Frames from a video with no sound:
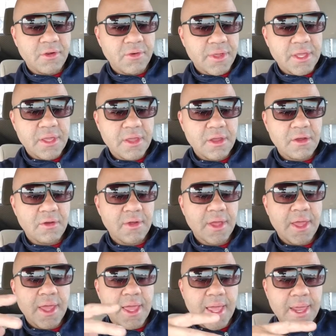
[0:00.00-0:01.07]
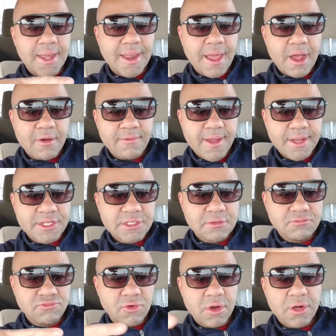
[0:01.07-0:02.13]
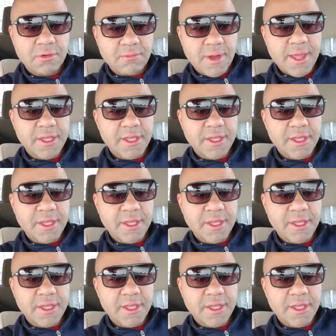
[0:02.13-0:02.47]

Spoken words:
here, and now I've actually broadened my